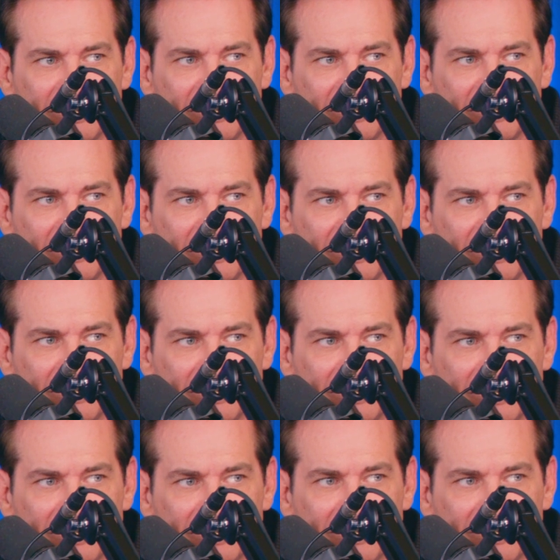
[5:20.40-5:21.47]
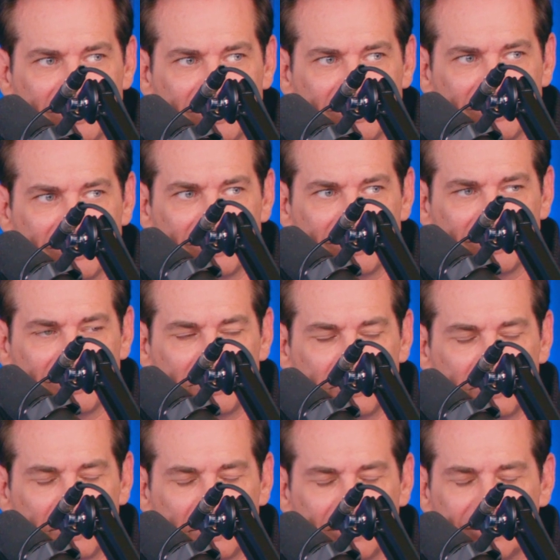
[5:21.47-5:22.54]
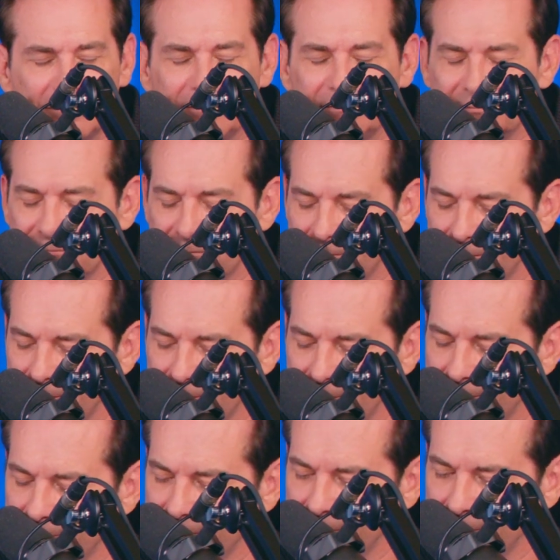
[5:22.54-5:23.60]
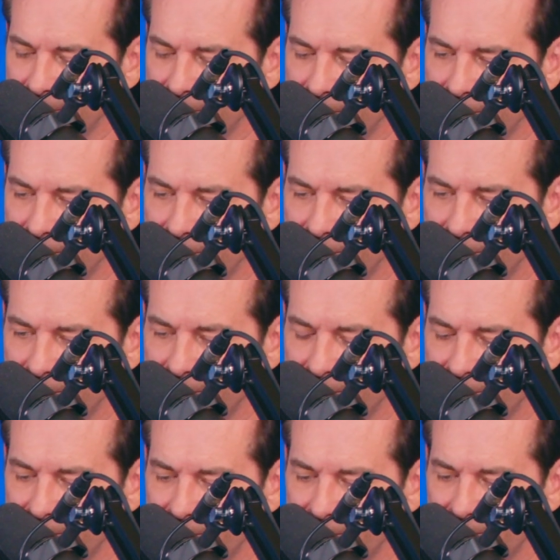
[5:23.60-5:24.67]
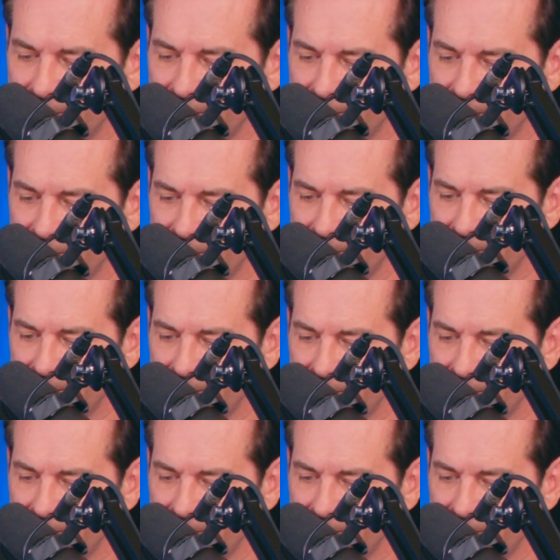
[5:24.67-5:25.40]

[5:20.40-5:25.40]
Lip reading: [no speech]